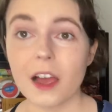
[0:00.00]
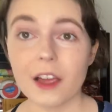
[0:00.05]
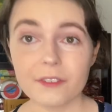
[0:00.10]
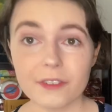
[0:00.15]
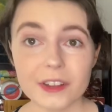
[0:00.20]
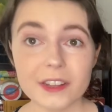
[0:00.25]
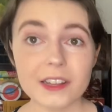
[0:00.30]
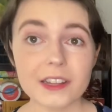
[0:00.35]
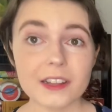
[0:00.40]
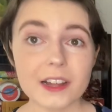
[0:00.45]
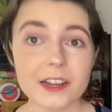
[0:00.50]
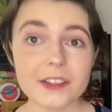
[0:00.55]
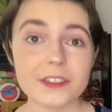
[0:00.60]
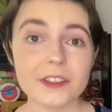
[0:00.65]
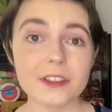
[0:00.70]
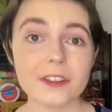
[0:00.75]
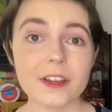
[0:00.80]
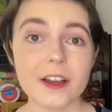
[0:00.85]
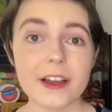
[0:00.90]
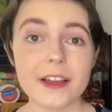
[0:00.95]
I really like
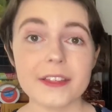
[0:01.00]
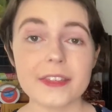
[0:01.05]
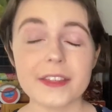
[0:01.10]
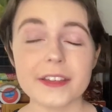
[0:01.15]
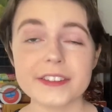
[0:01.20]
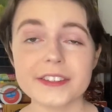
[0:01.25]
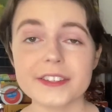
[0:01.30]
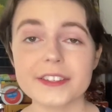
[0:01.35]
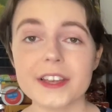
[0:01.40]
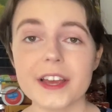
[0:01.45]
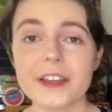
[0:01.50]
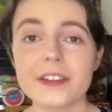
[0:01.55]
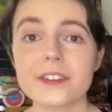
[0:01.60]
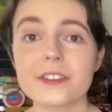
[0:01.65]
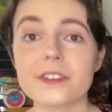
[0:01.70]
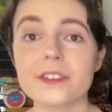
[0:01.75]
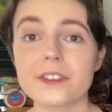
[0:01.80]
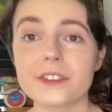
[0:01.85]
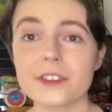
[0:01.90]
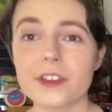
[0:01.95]
the line that
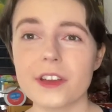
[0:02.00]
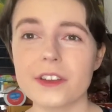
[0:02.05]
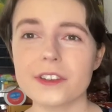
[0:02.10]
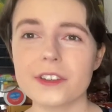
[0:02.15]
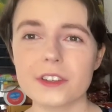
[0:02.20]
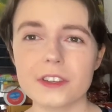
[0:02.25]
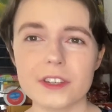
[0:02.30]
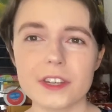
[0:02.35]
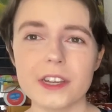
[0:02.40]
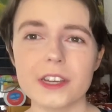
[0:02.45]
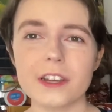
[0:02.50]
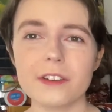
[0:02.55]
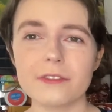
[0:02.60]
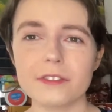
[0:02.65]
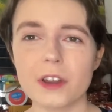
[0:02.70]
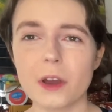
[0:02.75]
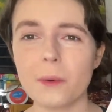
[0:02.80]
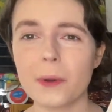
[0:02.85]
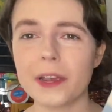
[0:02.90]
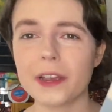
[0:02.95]
said, the certainty of
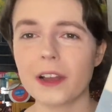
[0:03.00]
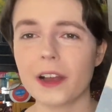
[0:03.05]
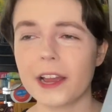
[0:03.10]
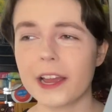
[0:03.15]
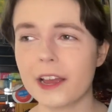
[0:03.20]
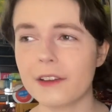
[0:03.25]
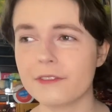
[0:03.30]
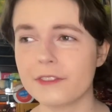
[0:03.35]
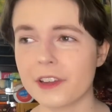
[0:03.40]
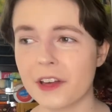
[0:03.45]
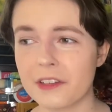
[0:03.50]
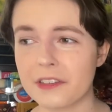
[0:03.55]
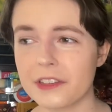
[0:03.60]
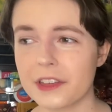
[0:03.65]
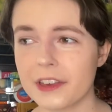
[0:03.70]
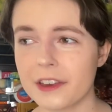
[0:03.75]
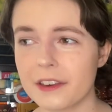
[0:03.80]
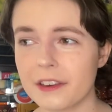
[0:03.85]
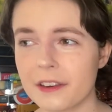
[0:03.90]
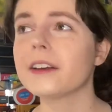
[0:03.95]
knowing I have
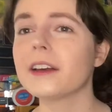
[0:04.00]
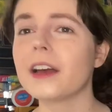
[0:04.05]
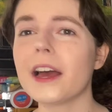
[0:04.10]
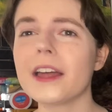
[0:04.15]
nothing.